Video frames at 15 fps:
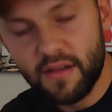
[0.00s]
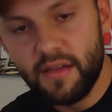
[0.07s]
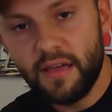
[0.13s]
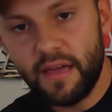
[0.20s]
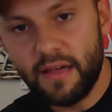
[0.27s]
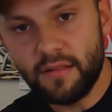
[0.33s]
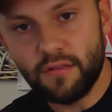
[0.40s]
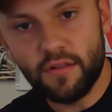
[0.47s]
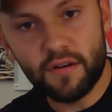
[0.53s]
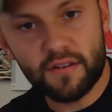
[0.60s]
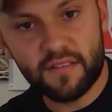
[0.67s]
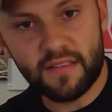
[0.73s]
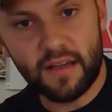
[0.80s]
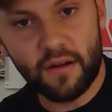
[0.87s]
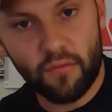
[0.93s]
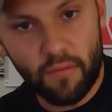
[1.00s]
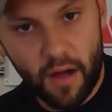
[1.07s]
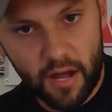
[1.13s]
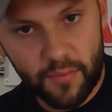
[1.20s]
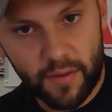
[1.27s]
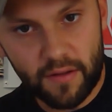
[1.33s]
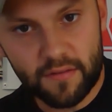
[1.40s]
It looks like a
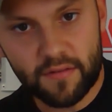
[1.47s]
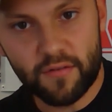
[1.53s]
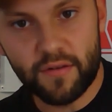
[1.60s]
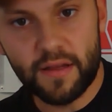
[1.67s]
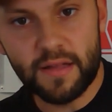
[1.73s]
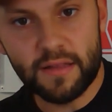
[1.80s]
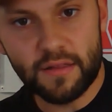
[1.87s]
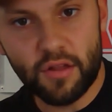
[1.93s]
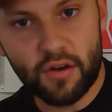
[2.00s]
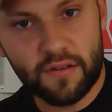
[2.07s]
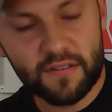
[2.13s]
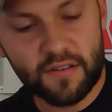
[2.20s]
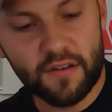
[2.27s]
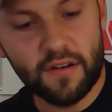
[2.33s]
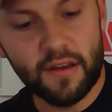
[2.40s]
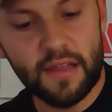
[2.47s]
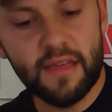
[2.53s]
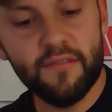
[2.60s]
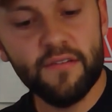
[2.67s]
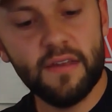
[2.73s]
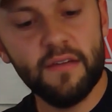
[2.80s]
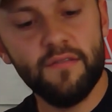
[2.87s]
rock bouncer. It looks good.
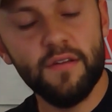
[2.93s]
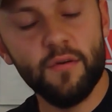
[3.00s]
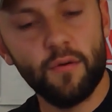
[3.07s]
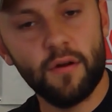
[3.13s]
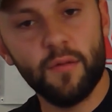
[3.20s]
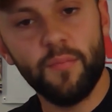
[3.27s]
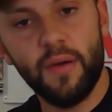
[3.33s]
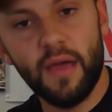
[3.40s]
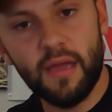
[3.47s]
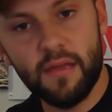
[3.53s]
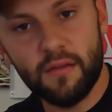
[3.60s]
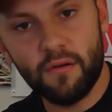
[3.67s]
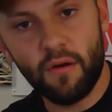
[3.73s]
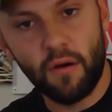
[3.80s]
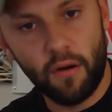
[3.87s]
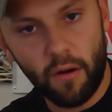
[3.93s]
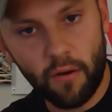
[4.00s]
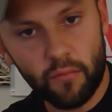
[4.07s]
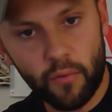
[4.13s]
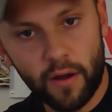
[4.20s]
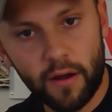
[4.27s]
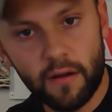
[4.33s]
Even if you were to paint your
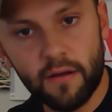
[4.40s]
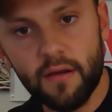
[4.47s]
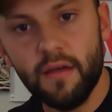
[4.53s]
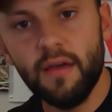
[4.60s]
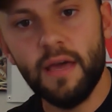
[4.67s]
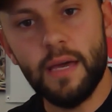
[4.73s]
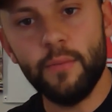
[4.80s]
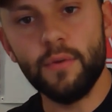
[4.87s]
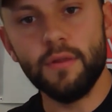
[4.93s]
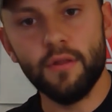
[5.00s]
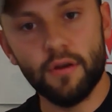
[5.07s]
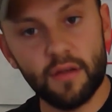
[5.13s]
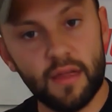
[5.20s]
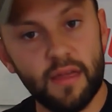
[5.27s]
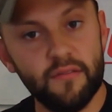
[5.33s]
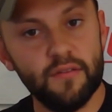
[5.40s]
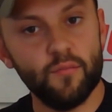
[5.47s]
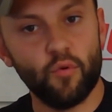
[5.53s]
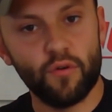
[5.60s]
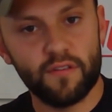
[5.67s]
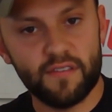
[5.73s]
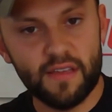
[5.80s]
hardware, it would look even
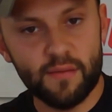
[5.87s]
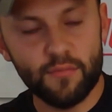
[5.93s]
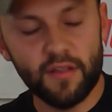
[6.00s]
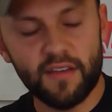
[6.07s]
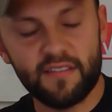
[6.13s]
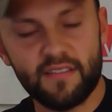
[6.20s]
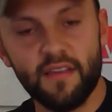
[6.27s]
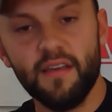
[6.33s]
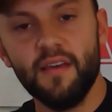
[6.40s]
more seamless.